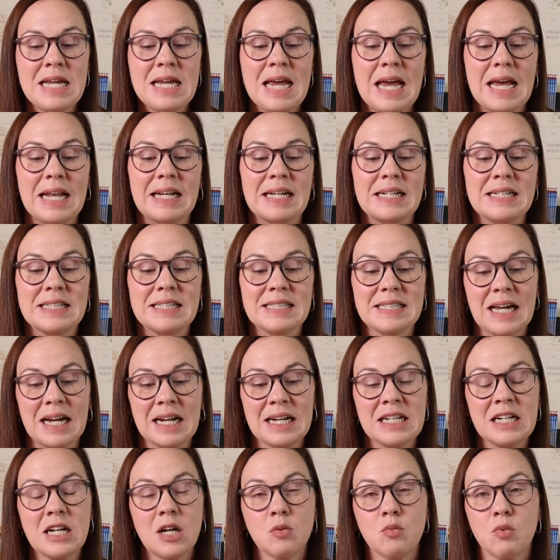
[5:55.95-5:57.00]
And I
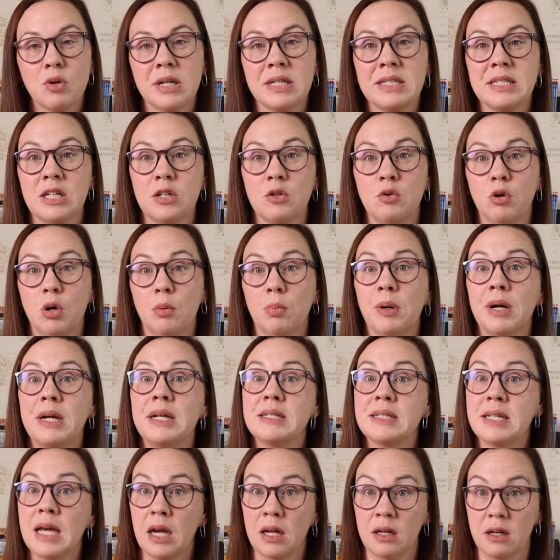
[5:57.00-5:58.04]
decided I wanted to
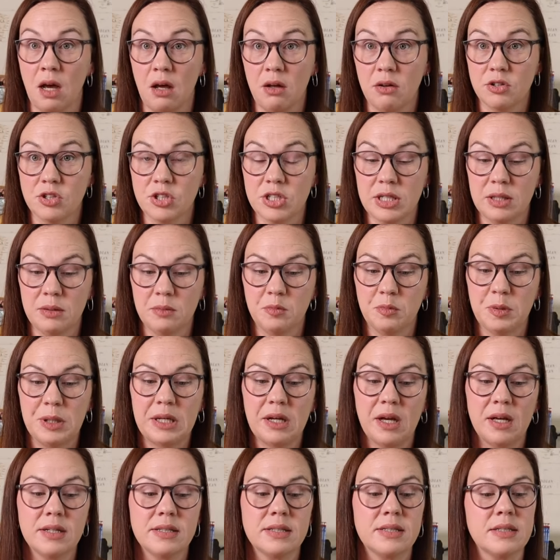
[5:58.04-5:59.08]
incorporate technology
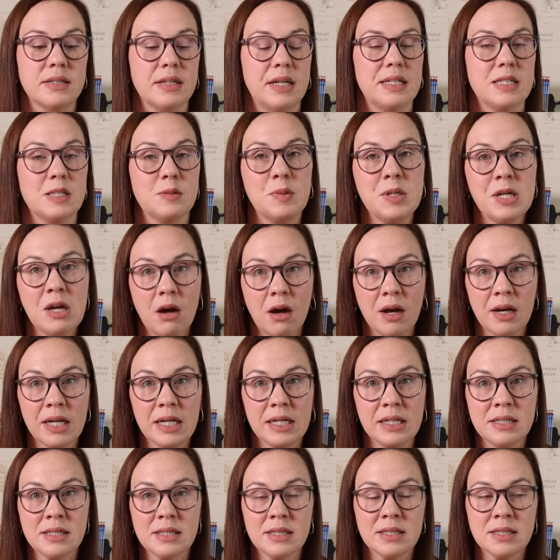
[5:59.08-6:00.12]
because, let's be
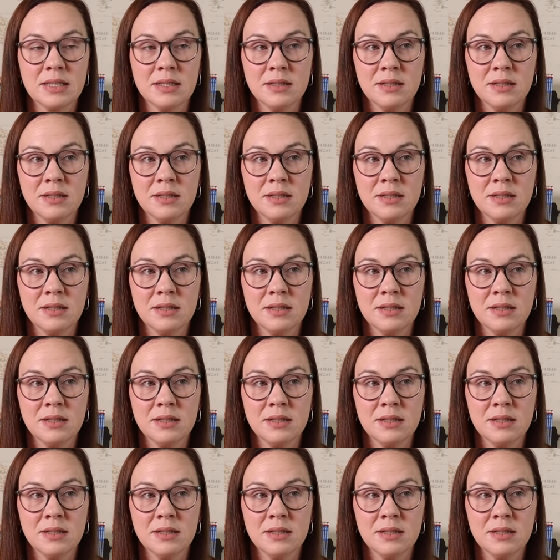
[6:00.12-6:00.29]
honest,